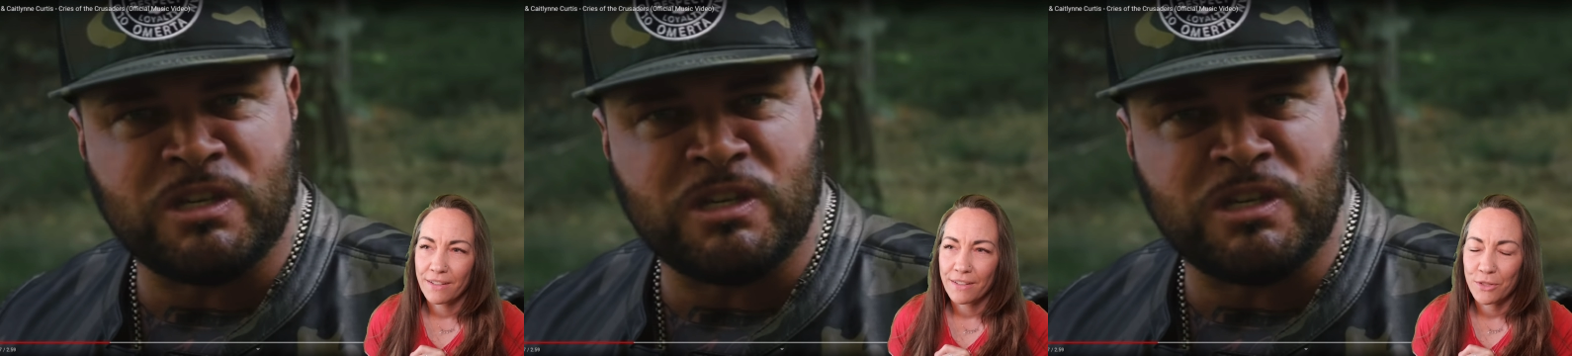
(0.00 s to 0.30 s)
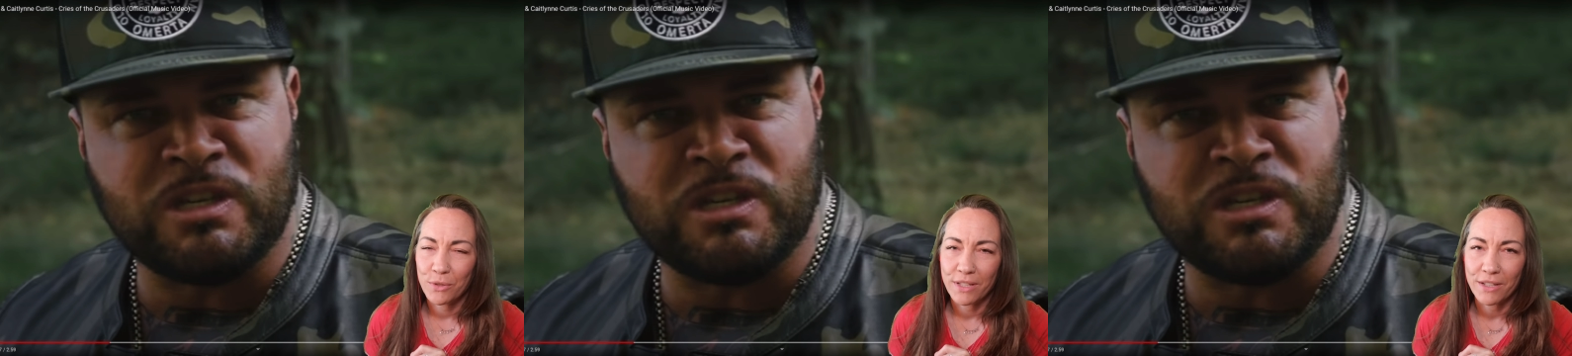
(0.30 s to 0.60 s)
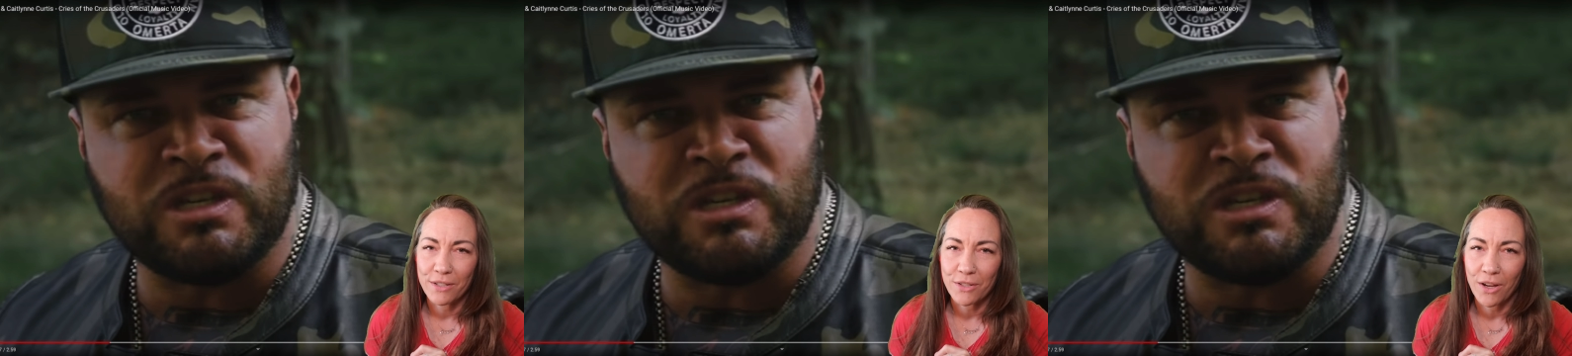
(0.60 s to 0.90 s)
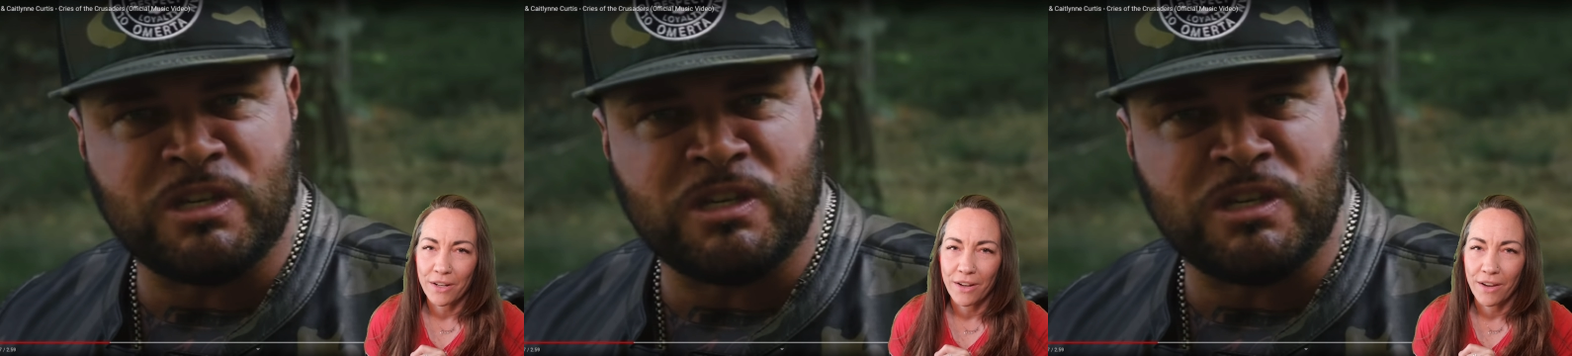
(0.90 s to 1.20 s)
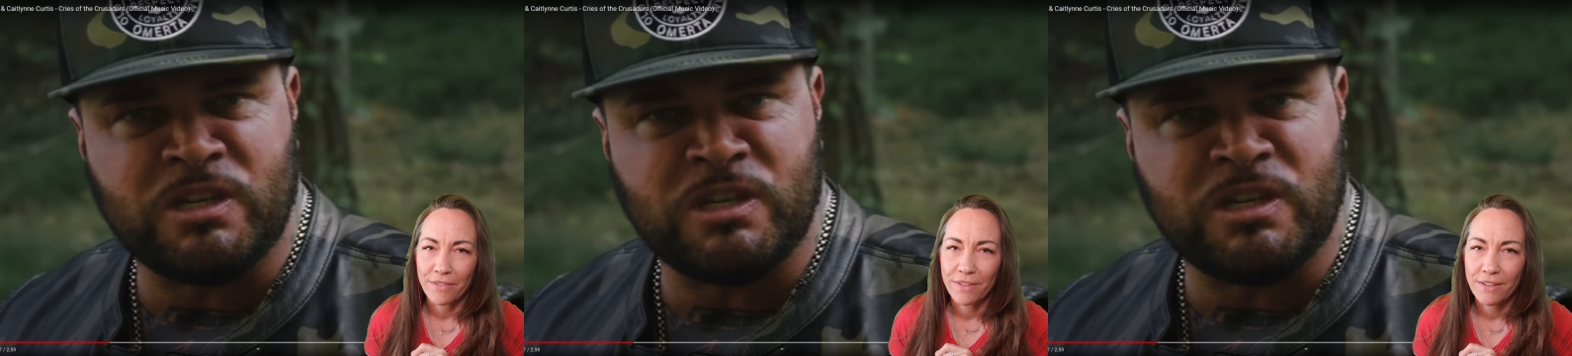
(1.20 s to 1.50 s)
Speaker 1: 2 years on and
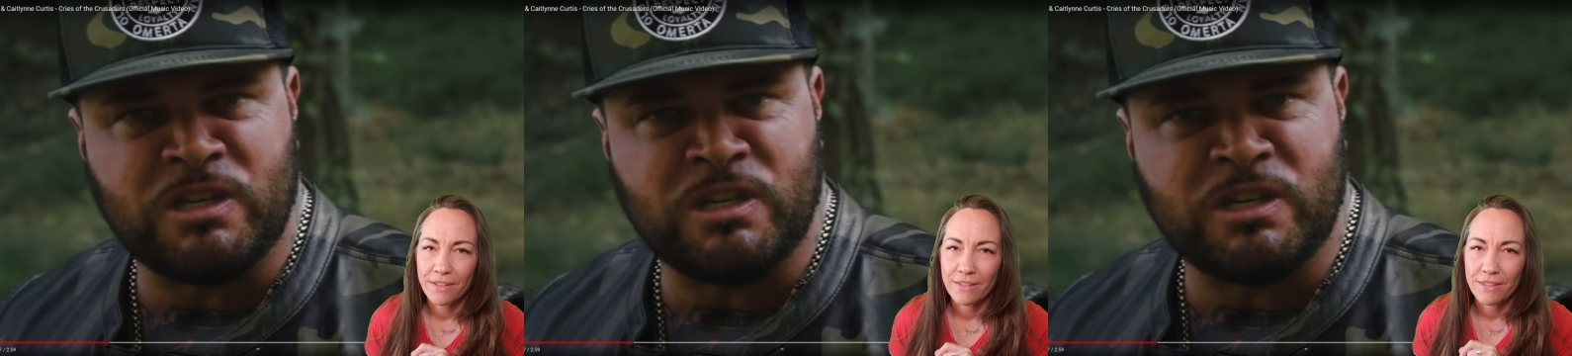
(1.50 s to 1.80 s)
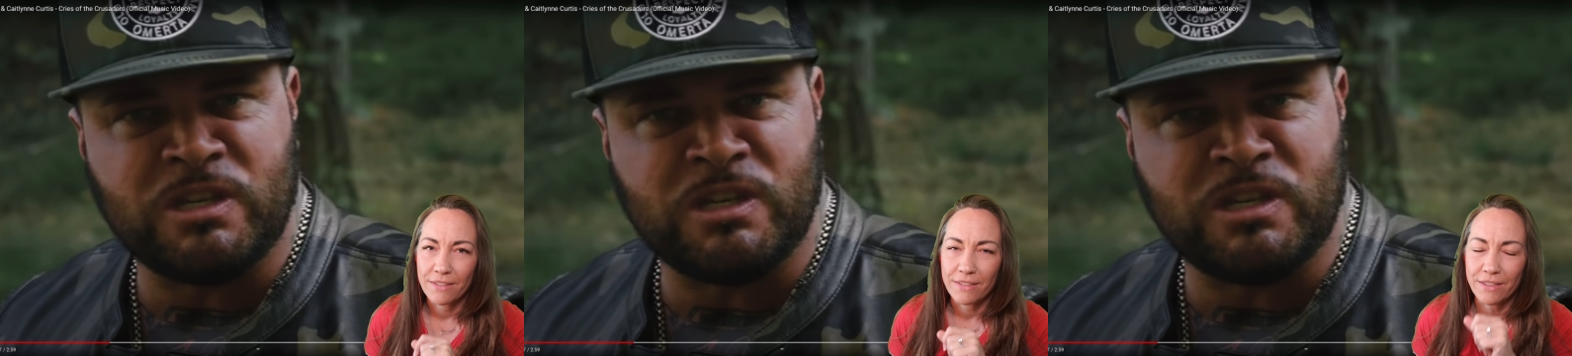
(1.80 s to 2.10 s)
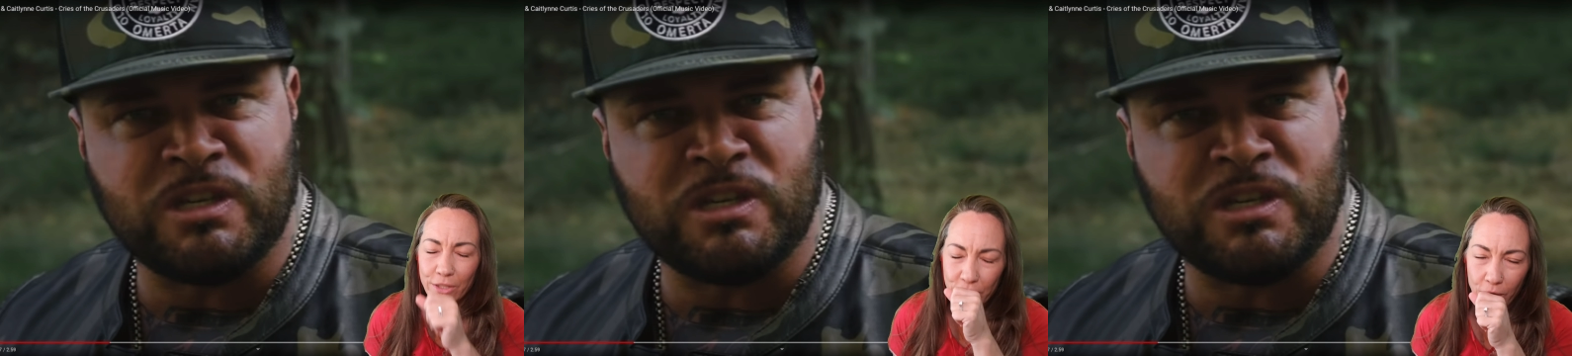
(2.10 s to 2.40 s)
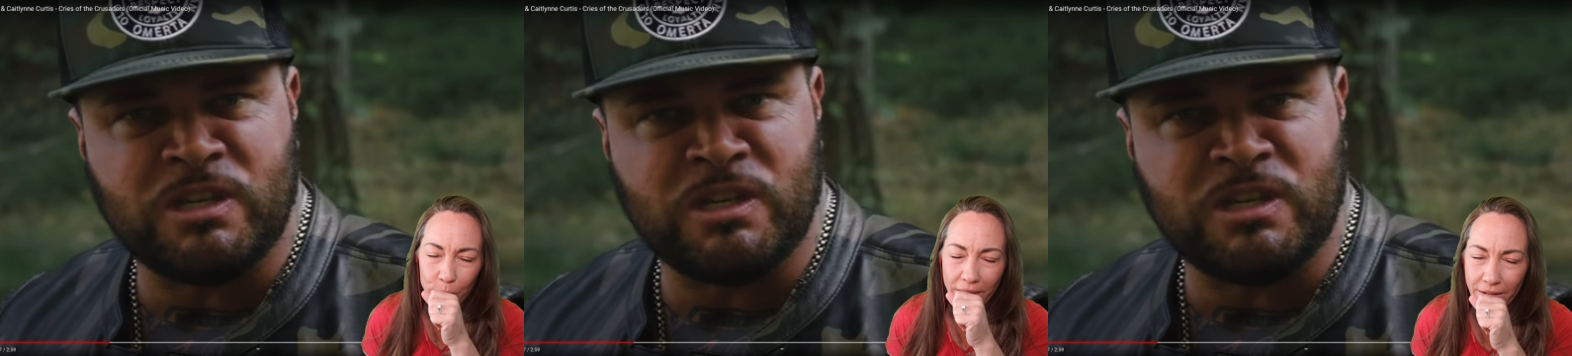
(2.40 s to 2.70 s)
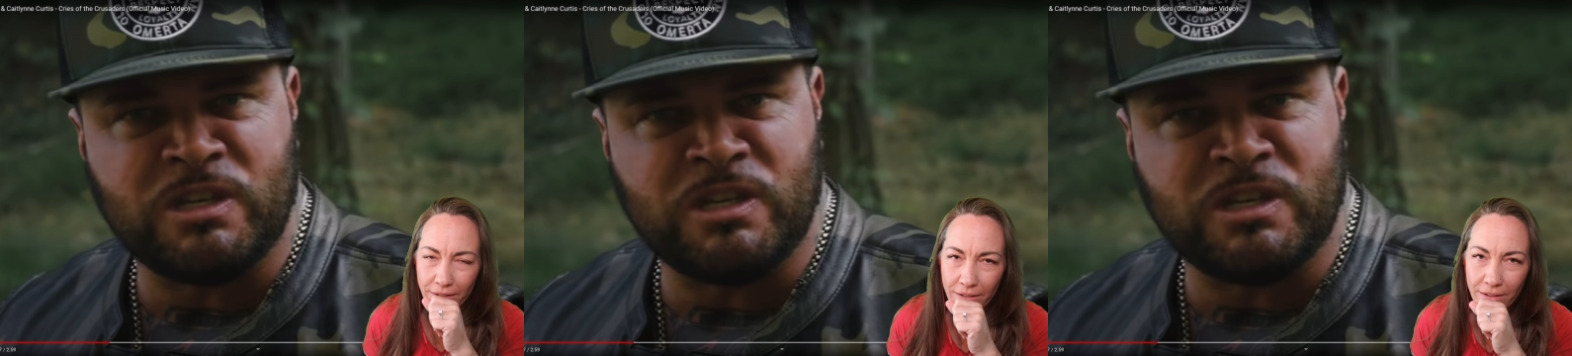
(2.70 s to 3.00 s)
off? Joe Biden.